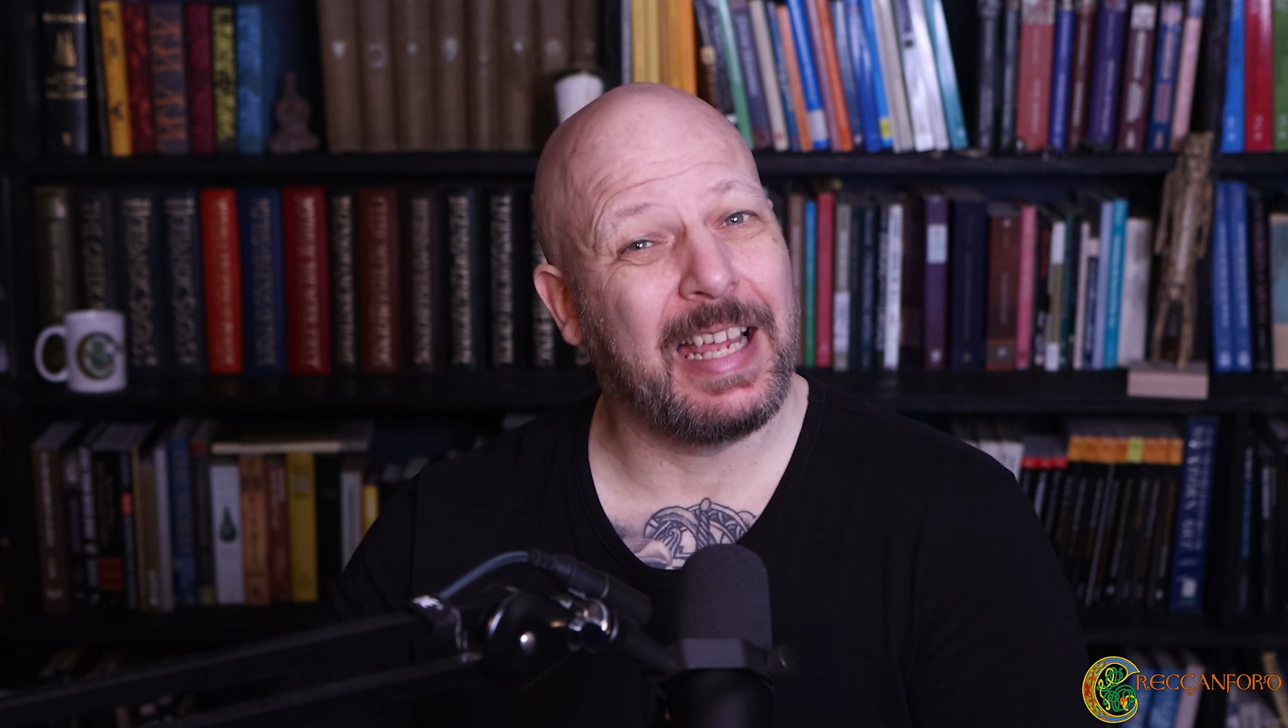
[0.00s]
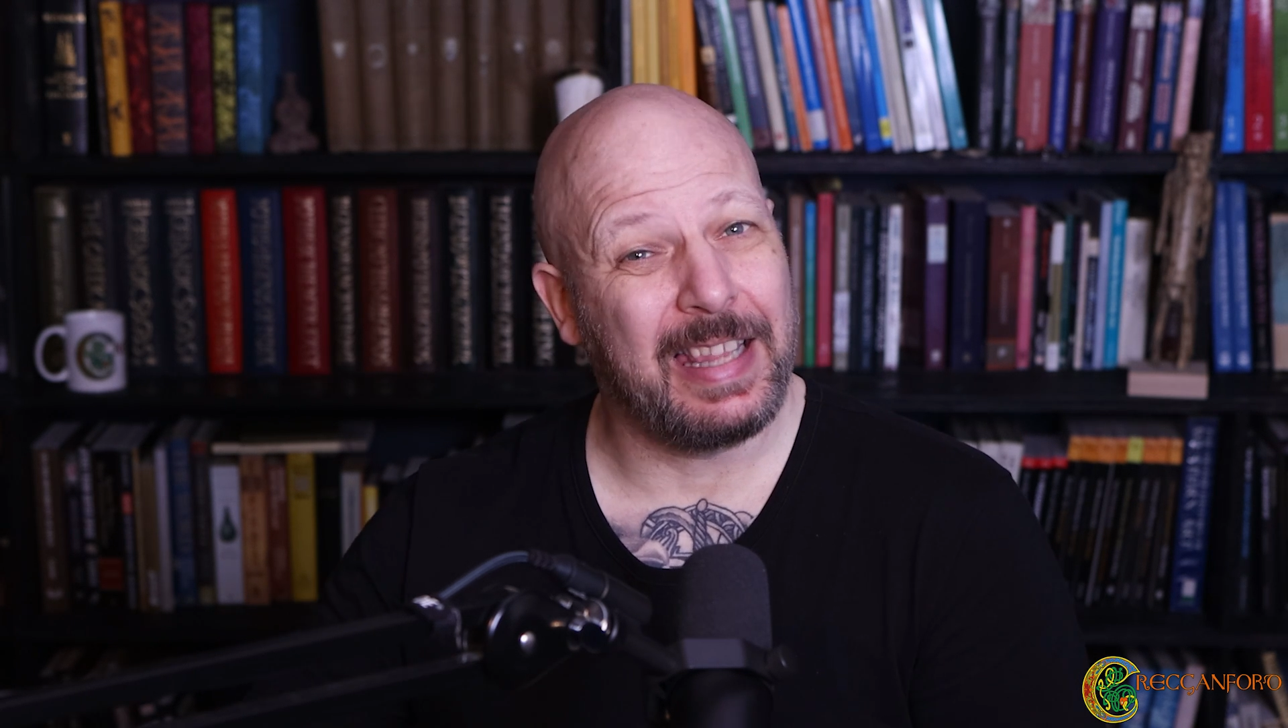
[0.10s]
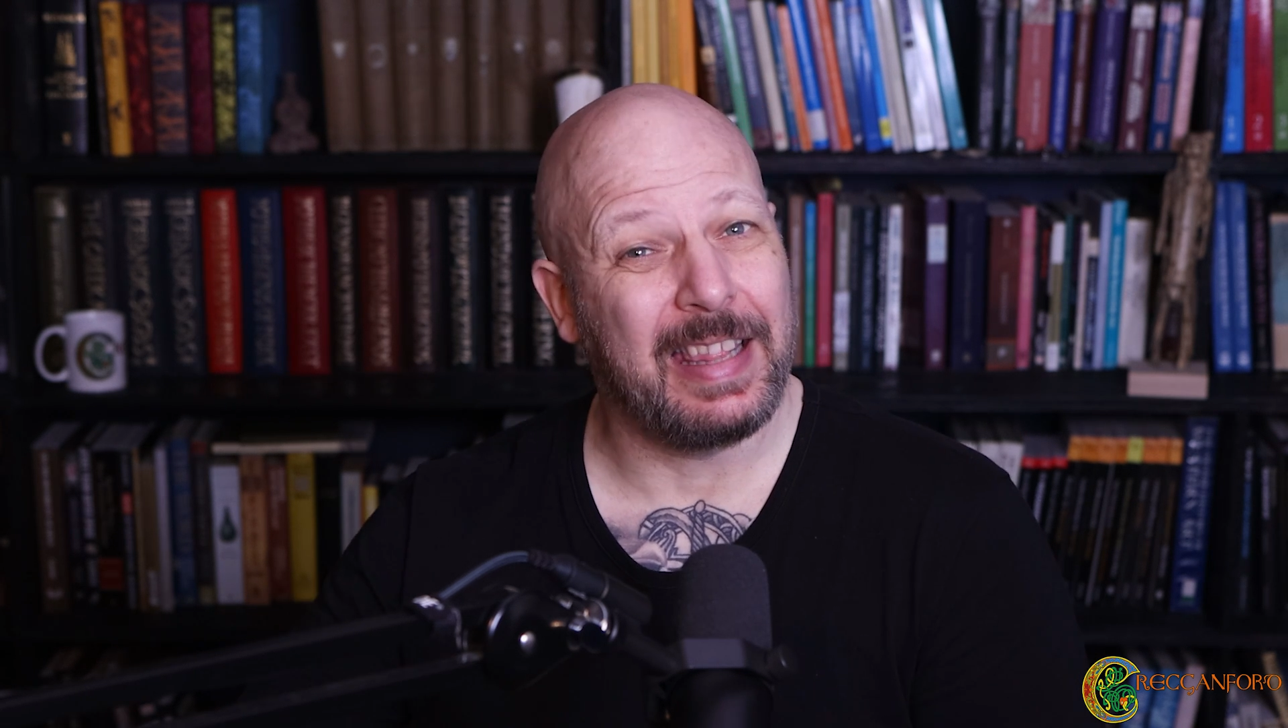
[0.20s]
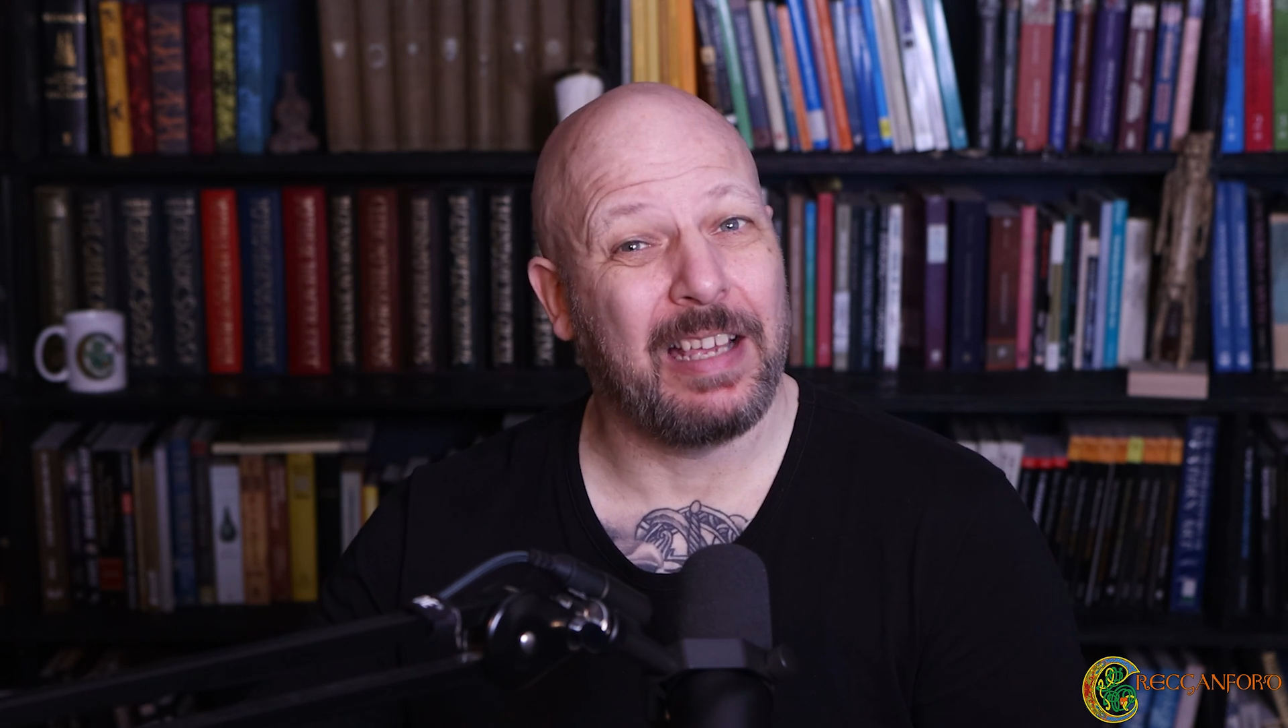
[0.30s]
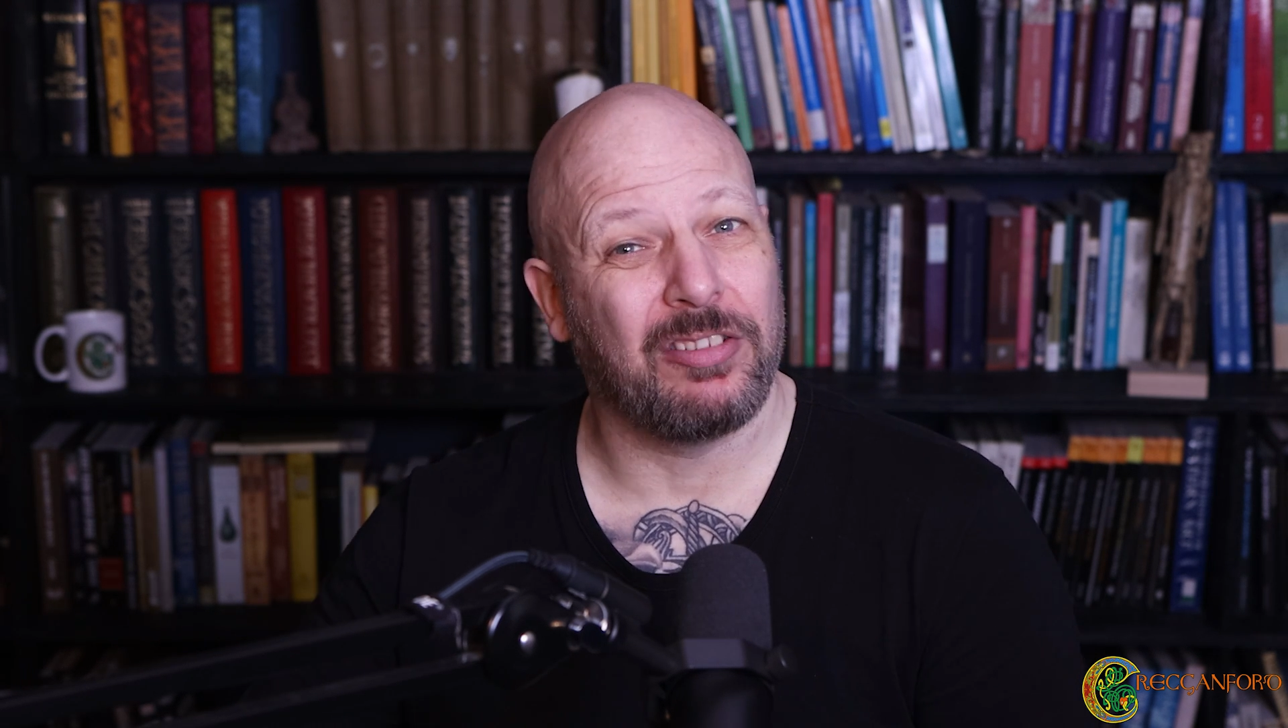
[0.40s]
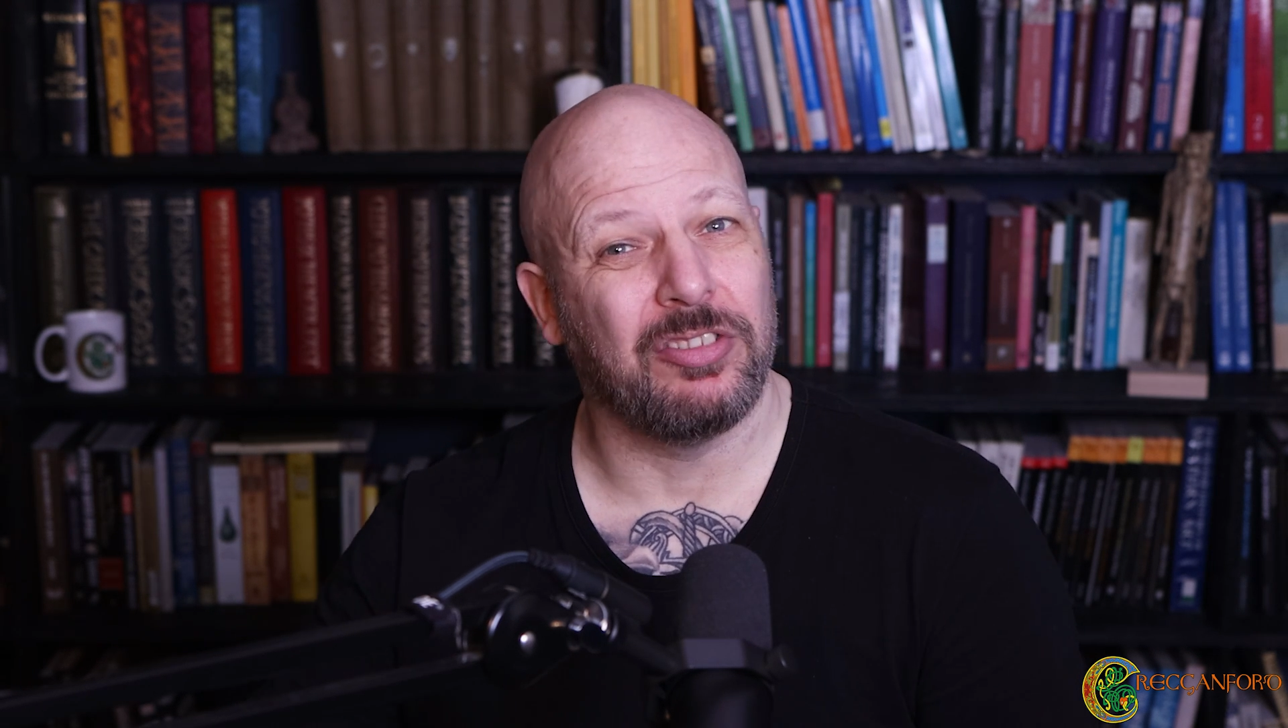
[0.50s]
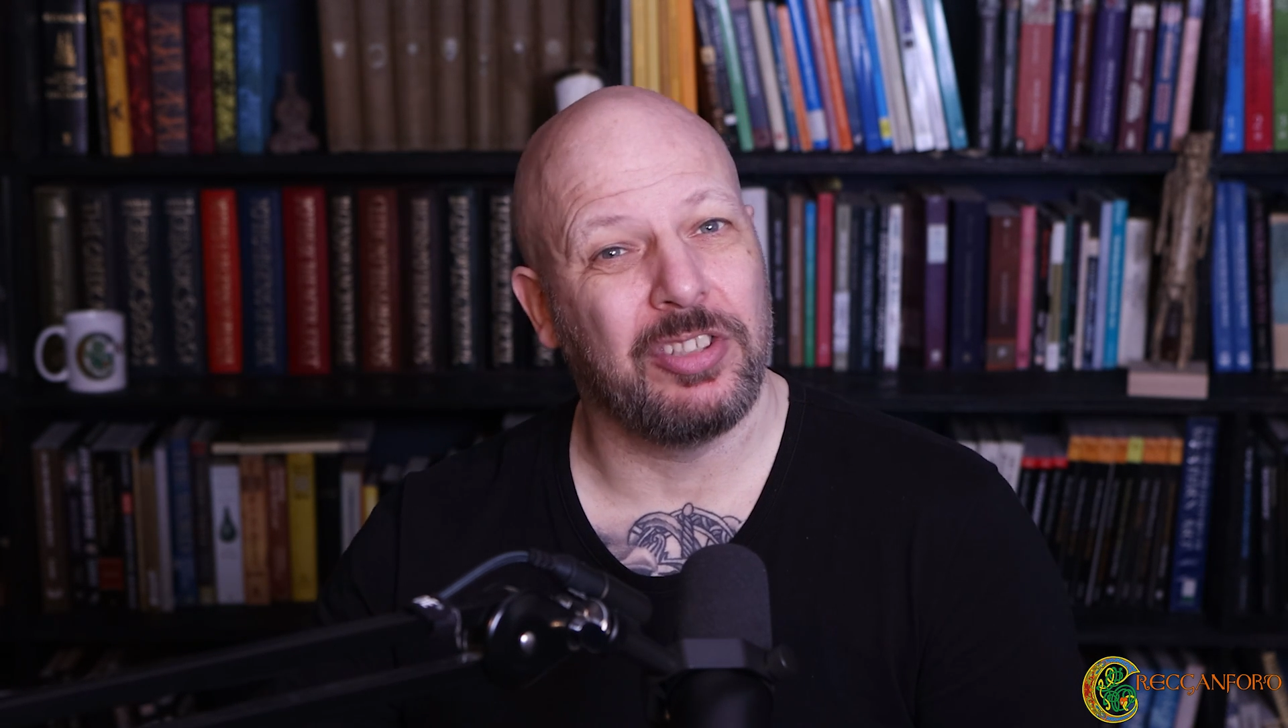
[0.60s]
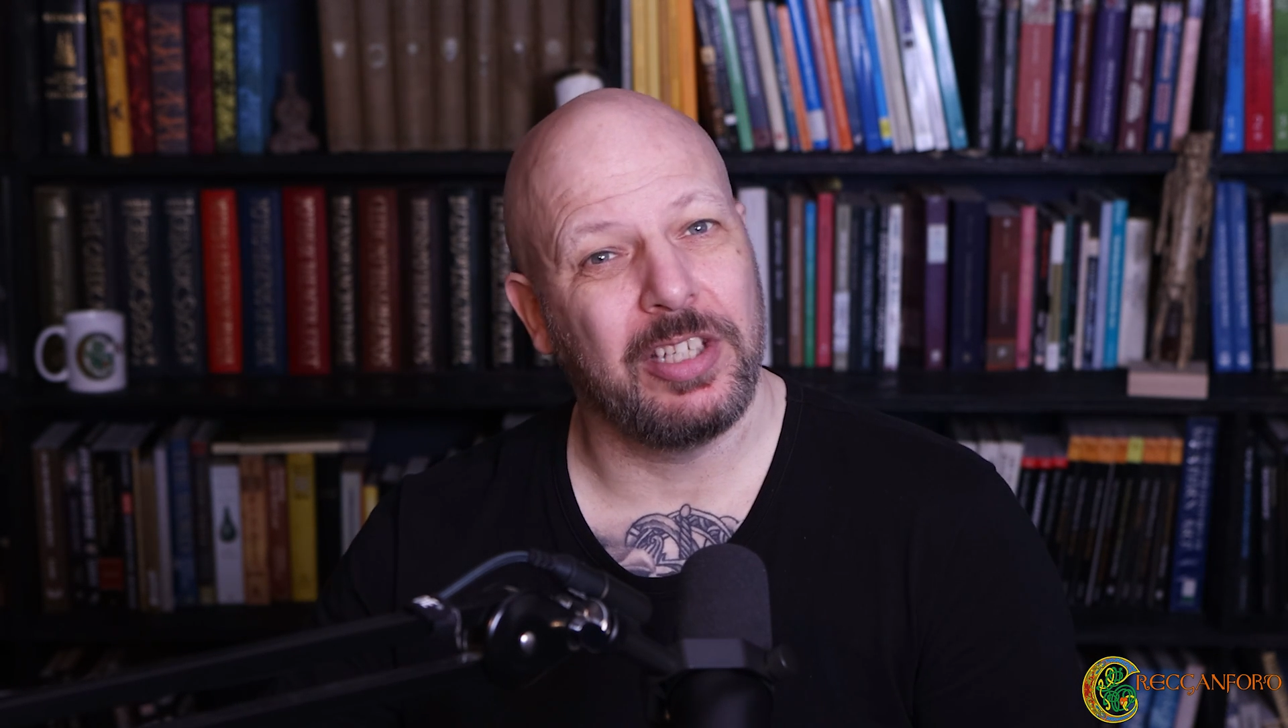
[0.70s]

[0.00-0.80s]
and 8,000